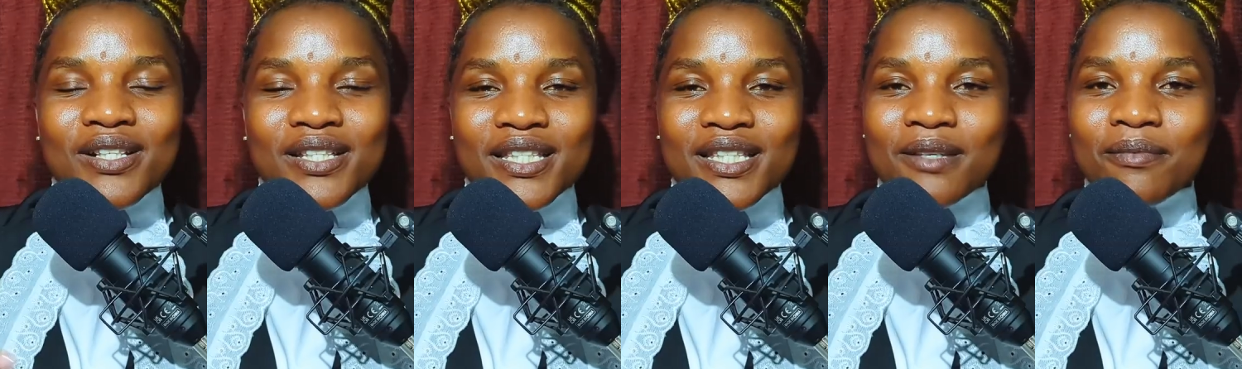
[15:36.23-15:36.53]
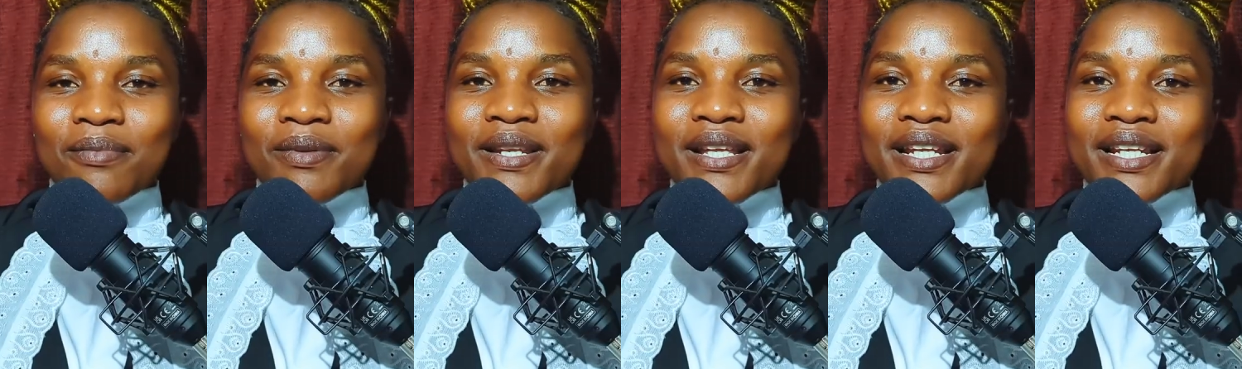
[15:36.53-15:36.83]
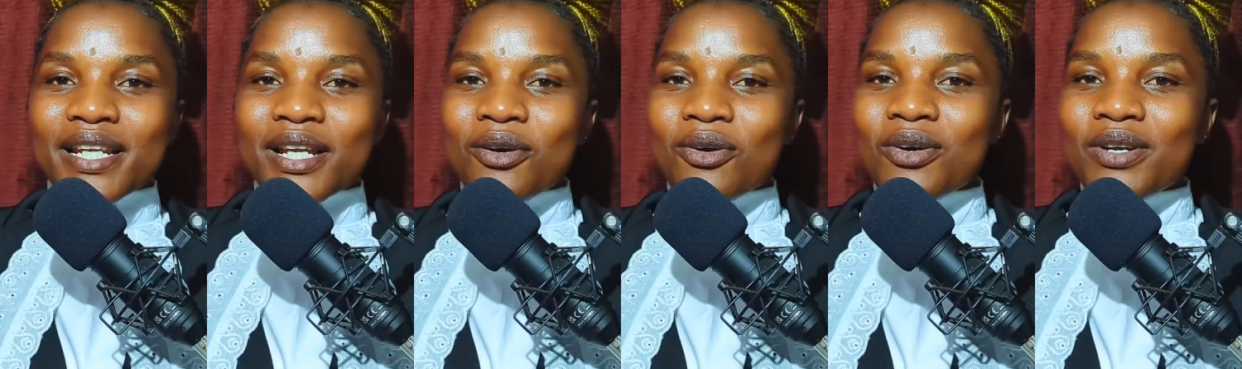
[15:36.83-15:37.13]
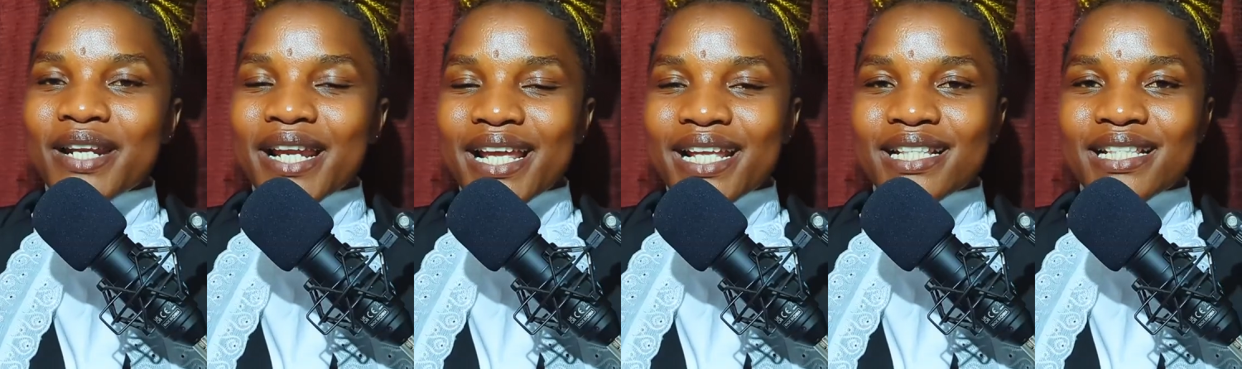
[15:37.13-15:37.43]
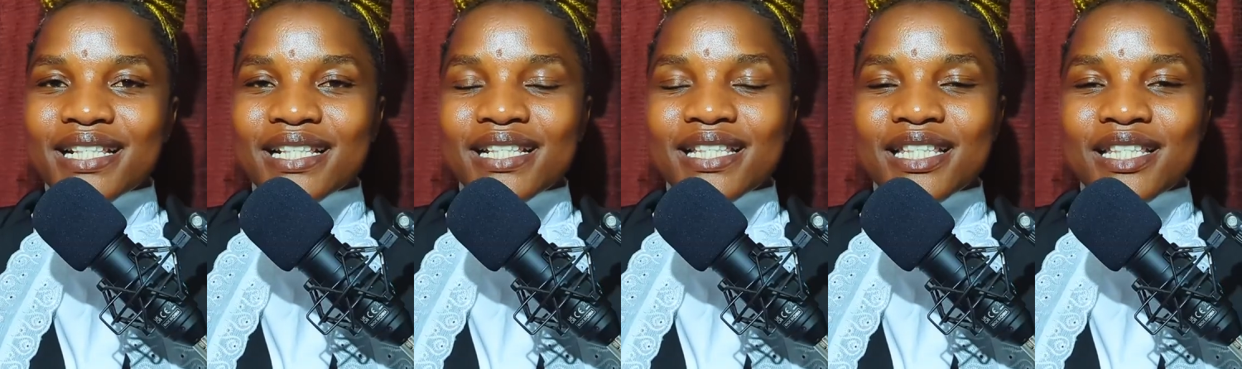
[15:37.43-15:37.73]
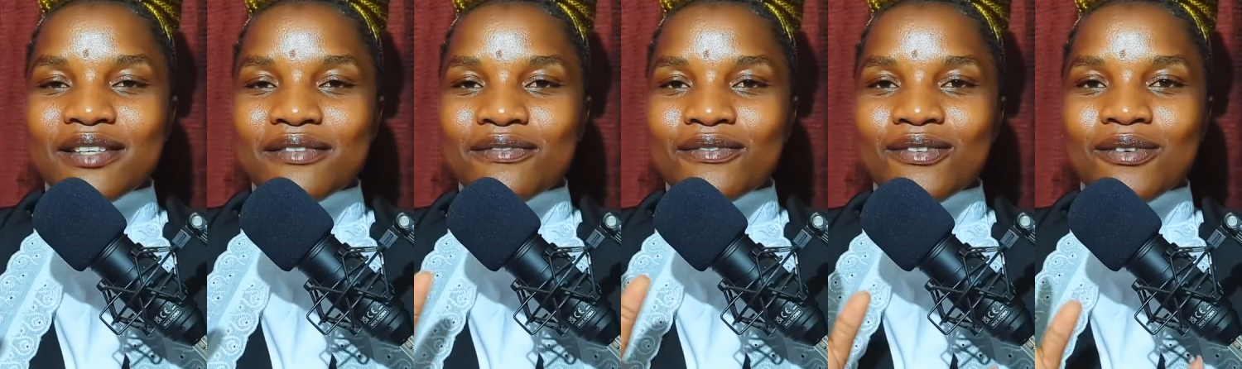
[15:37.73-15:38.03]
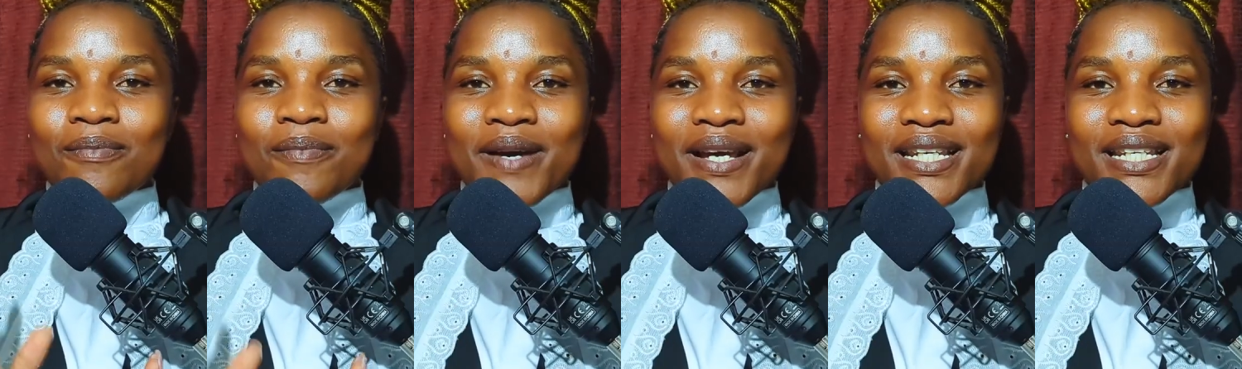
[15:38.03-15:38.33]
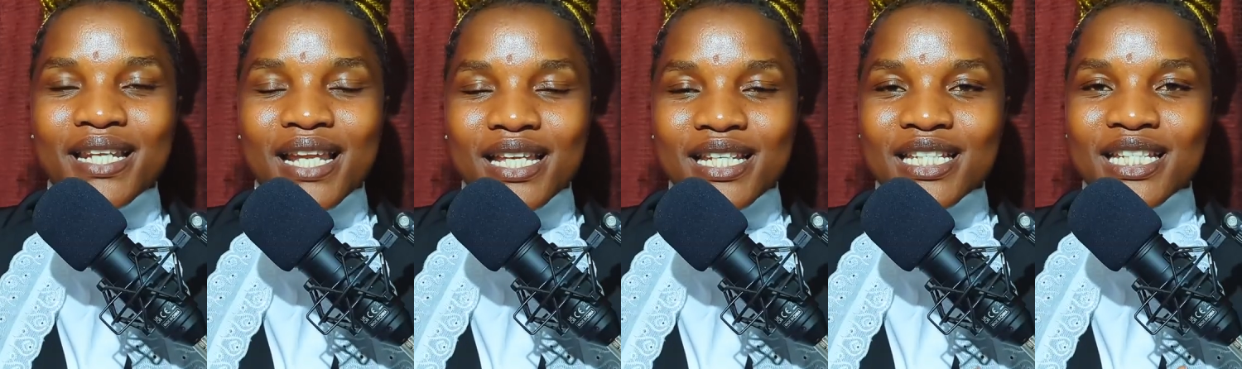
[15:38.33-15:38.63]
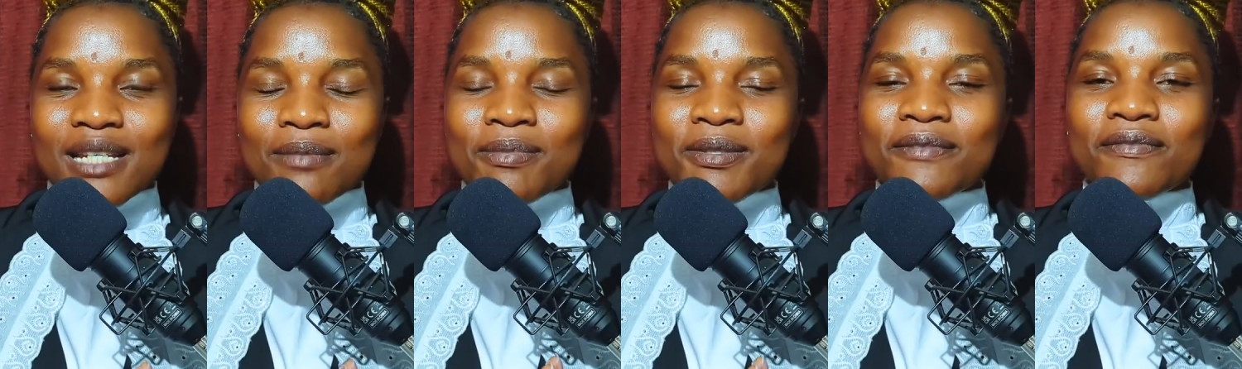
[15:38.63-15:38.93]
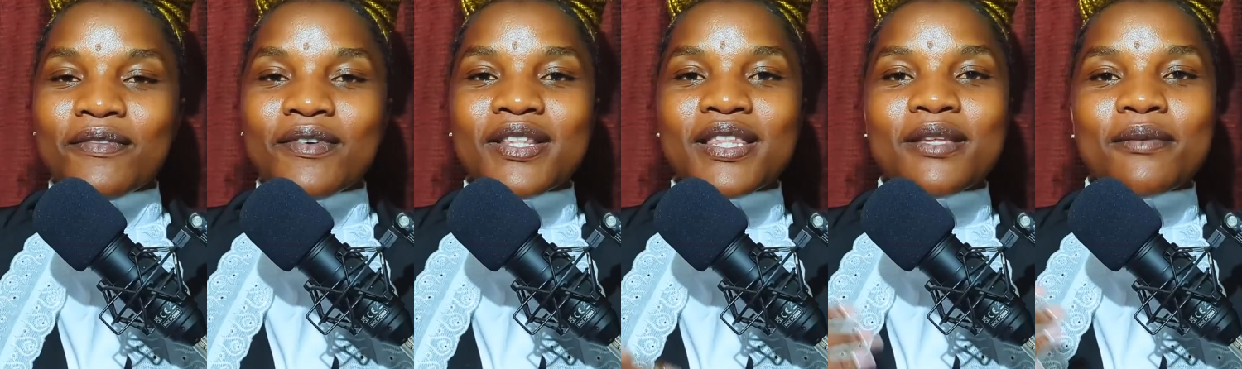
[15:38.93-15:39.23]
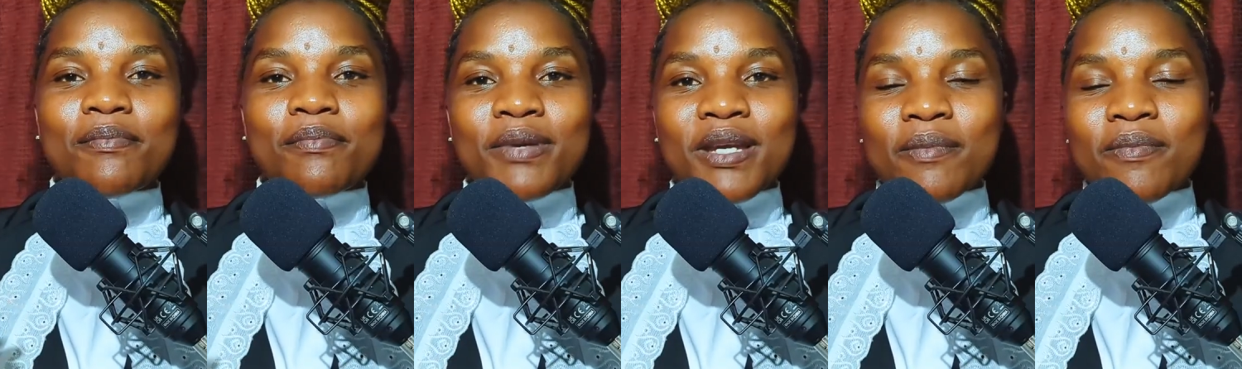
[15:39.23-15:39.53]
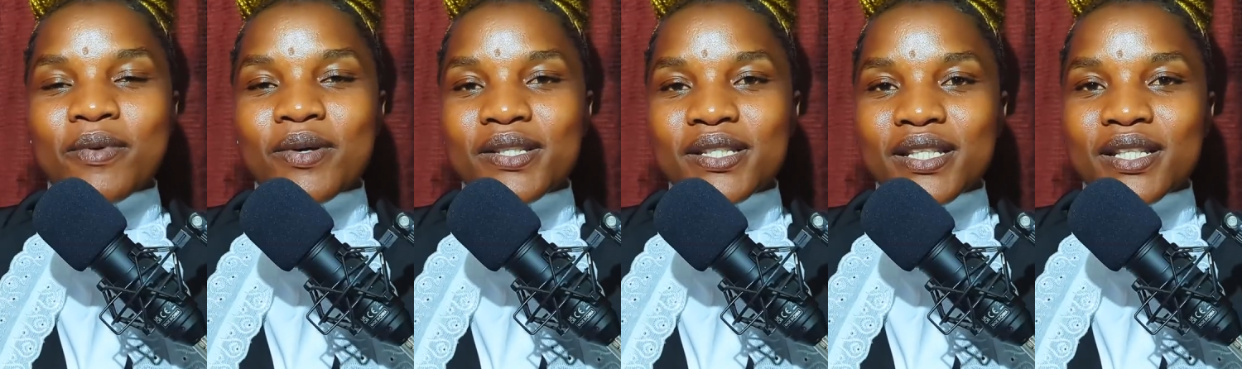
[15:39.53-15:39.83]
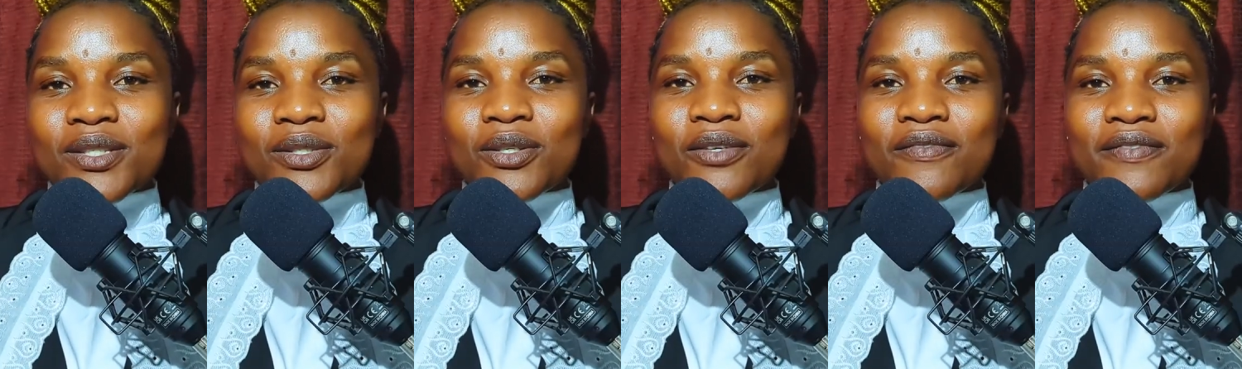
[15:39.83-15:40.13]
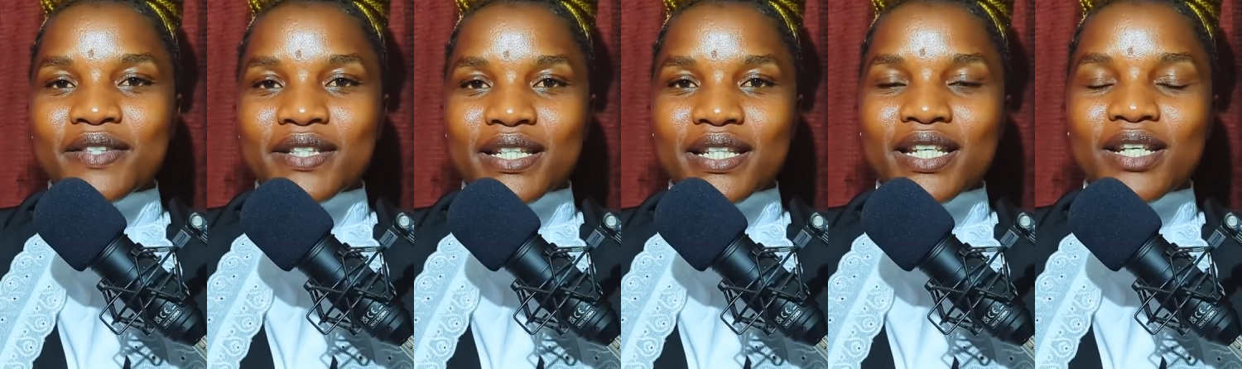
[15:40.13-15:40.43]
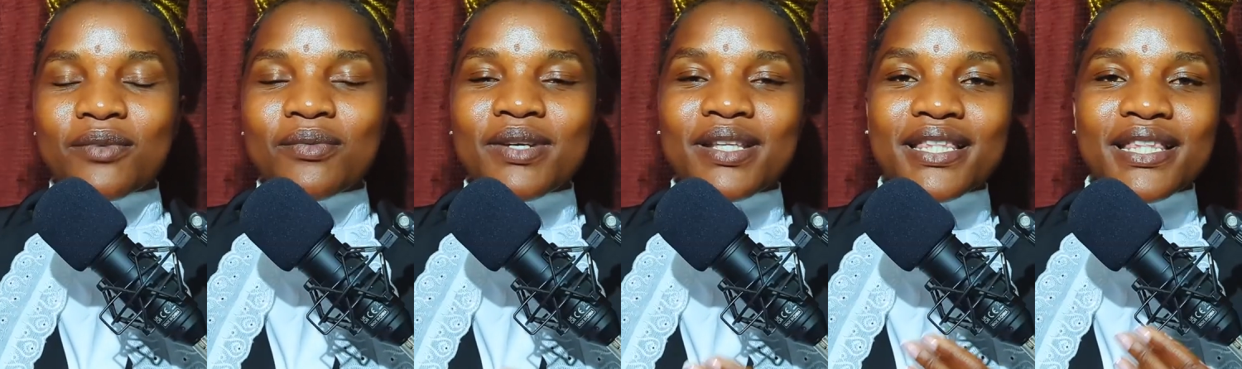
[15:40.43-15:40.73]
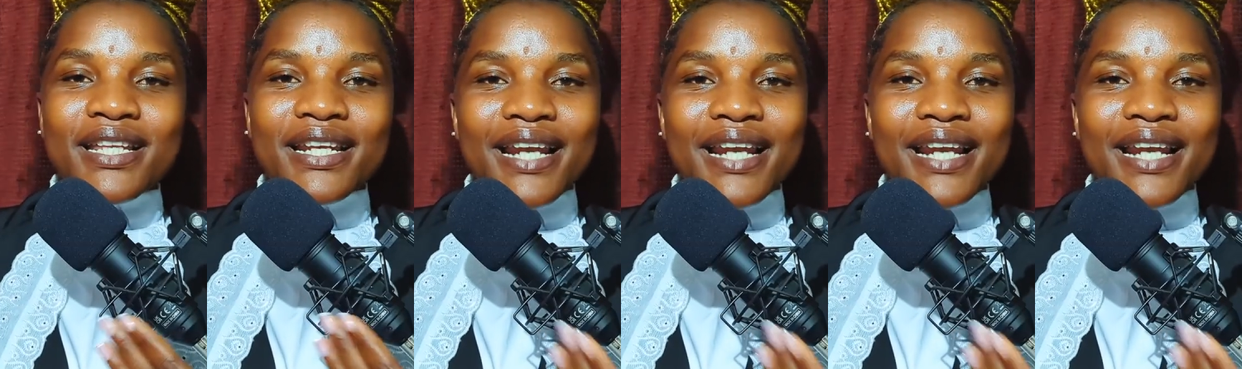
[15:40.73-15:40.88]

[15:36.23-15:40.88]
simply recognizes civil partnerships for the purposes of dealing with